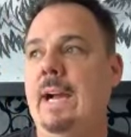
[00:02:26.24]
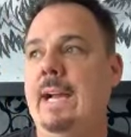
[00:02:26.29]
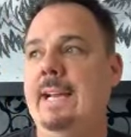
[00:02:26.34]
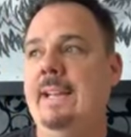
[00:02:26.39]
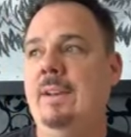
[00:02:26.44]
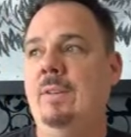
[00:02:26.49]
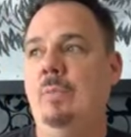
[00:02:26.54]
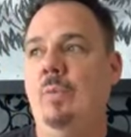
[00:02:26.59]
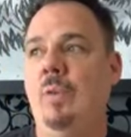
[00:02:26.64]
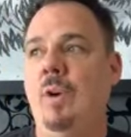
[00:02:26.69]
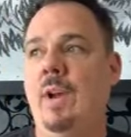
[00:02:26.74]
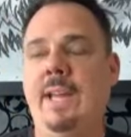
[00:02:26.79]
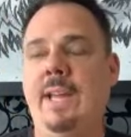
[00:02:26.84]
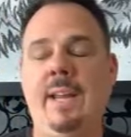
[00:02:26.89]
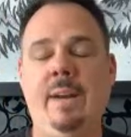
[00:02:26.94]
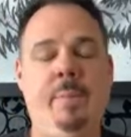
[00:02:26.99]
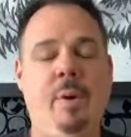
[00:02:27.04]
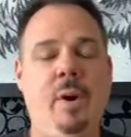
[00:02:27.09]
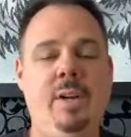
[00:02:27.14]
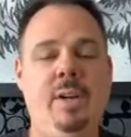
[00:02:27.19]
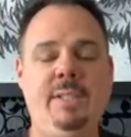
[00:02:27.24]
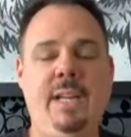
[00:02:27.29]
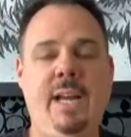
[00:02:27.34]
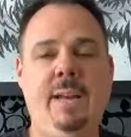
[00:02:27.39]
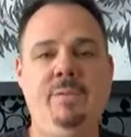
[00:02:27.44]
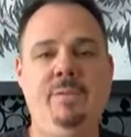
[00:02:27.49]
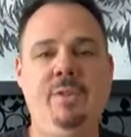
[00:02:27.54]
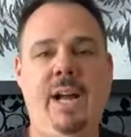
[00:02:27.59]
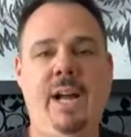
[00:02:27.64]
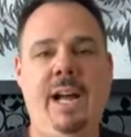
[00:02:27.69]
I didn't want to get a
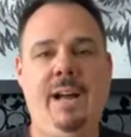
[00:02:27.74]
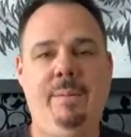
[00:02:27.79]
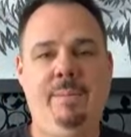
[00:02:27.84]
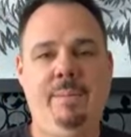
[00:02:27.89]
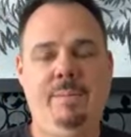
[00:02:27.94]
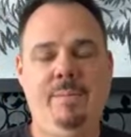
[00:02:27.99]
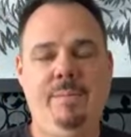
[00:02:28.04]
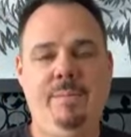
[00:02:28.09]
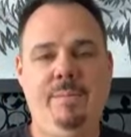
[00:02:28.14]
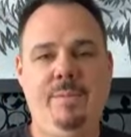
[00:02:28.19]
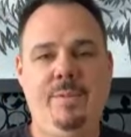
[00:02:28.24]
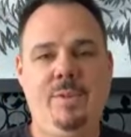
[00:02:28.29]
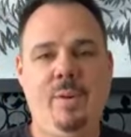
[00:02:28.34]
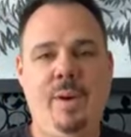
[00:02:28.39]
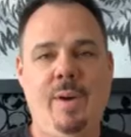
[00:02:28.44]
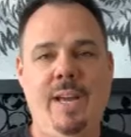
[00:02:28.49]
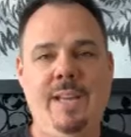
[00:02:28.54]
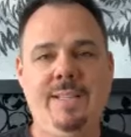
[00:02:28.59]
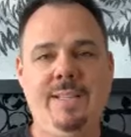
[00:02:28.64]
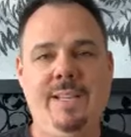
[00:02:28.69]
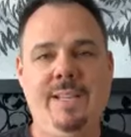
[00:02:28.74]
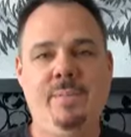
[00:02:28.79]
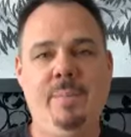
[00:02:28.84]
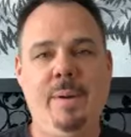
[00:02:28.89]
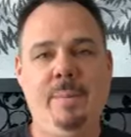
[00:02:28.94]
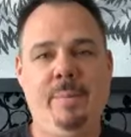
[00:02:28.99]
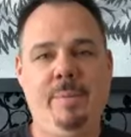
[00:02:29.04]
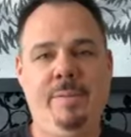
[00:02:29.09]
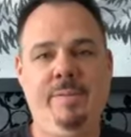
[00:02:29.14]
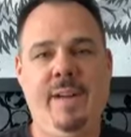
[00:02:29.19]
part-time job. So I said to
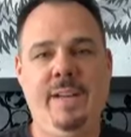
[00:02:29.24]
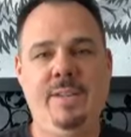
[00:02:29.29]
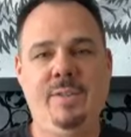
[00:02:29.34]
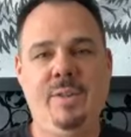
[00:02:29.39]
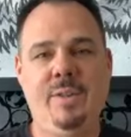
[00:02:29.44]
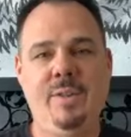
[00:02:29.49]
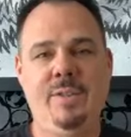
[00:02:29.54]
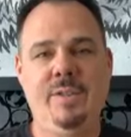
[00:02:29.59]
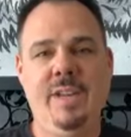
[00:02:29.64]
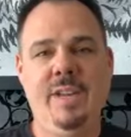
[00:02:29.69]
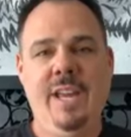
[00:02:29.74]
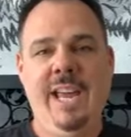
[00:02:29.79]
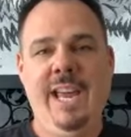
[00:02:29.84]
my professors,